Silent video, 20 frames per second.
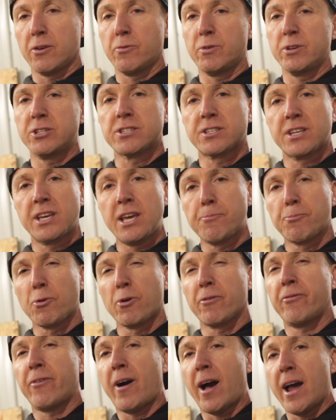and we just keep
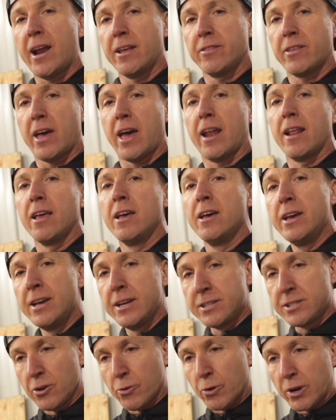refining that
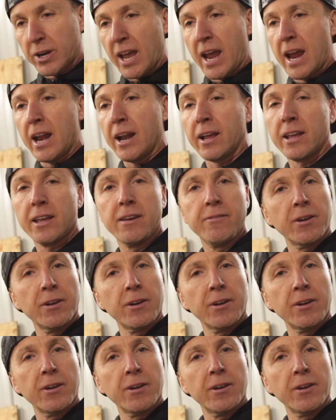until we're gaining.